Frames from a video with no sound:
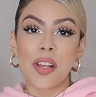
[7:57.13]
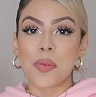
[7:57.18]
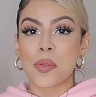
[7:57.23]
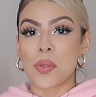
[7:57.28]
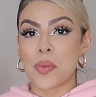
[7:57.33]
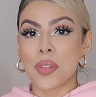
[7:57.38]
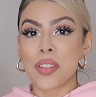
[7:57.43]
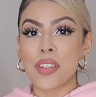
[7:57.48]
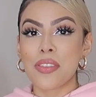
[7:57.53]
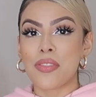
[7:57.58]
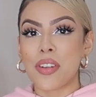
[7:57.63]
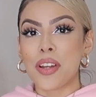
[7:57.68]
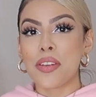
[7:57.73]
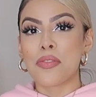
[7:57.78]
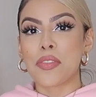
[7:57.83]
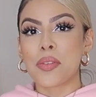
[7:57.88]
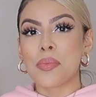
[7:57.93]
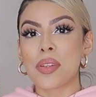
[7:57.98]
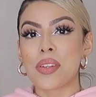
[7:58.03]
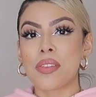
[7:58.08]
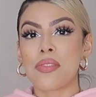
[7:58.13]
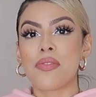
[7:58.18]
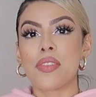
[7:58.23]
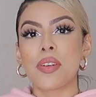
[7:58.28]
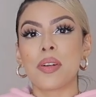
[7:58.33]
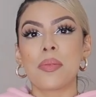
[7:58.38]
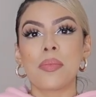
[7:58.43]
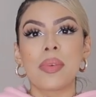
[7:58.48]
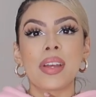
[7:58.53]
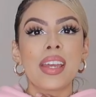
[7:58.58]
It was really fun for me to
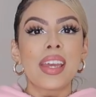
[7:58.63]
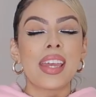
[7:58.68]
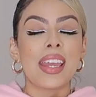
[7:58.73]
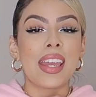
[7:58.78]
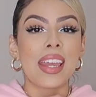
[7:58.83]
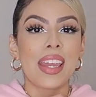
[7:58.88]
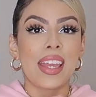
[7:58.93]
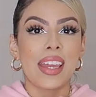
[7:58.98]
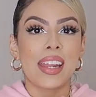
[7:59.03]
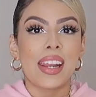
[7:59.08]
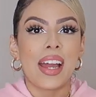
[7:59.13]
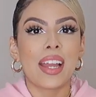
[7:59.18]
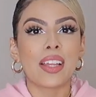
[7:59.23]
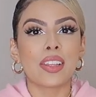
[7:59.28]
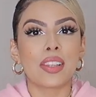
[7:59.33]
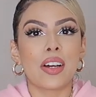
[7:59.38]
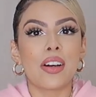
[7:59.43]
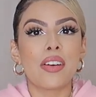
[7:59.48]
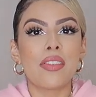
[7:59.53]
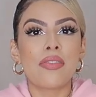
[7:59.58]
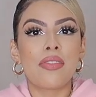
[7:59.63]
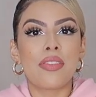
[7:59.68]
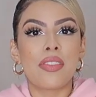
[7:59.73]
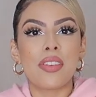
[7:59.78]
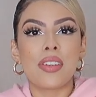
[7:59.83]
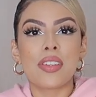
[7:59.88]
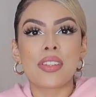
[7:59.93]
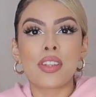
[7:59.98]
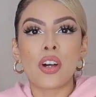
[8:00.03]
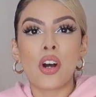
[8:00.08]
film, and I love
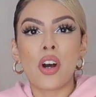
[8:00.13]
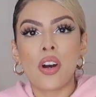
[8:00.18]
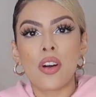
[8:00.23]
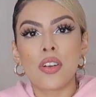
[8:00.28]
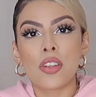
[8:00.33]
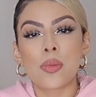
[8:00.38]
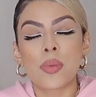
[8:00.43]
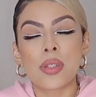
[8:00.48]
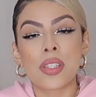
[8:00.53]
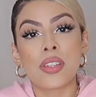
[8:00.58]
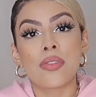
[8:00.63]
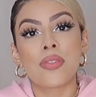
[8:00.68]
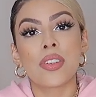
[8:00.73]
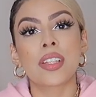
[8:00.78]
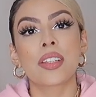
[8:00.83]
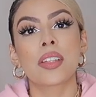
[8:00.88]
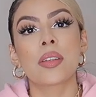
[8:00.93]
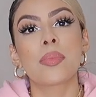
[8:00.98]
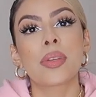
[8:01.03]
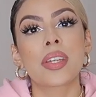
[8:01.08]
this haul specifically